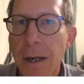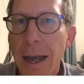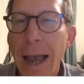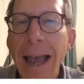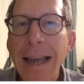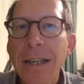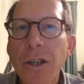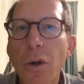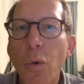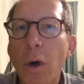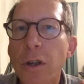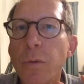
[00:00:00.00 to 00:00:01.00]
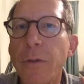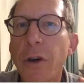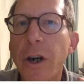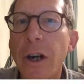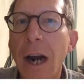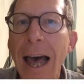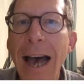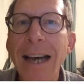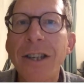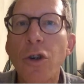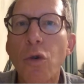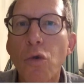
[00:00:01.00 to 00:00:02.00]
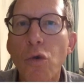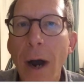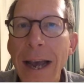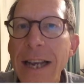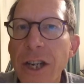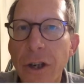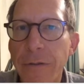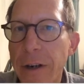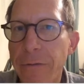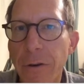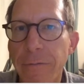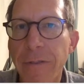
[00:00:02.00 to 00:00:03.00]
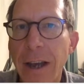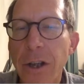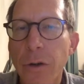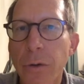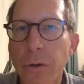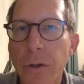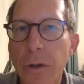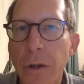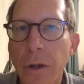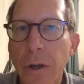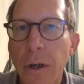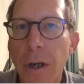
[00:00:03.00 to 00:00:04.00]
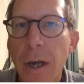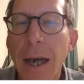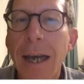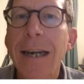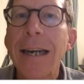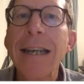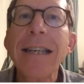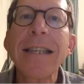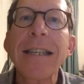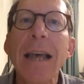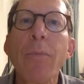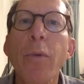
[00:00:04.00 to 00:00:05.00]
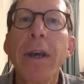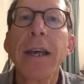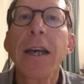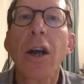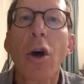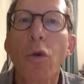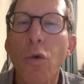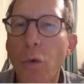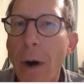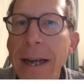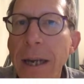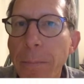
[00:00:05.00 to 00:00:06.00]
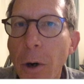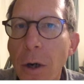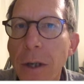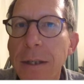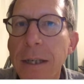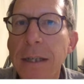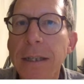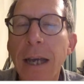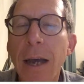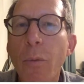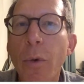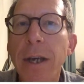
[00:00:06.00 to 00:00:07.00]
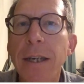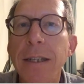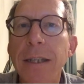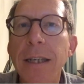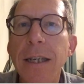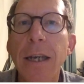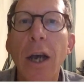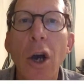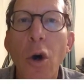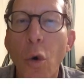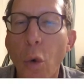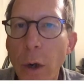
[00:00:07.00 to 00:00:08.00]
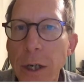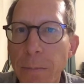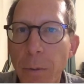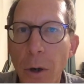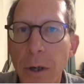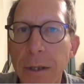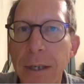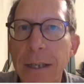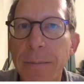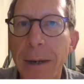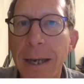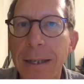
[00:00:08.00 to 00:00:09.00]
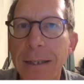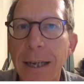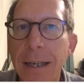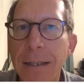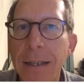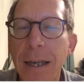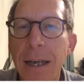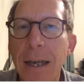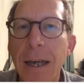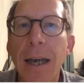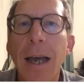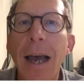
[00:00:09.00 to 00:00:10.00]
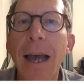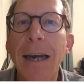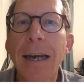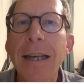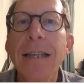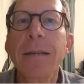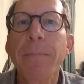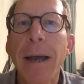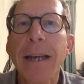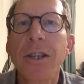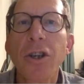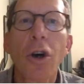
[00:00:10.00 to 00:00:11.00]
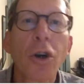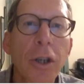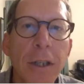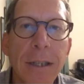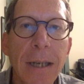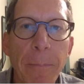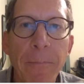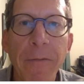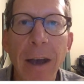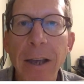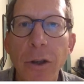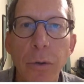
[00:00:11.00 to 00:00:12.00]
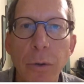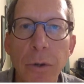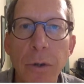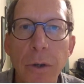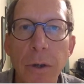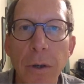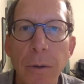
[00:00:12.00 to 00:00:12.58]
And whilst we've got a large range of different values, at least then we can rank policies and we can see which policies make sense, at least based on some values.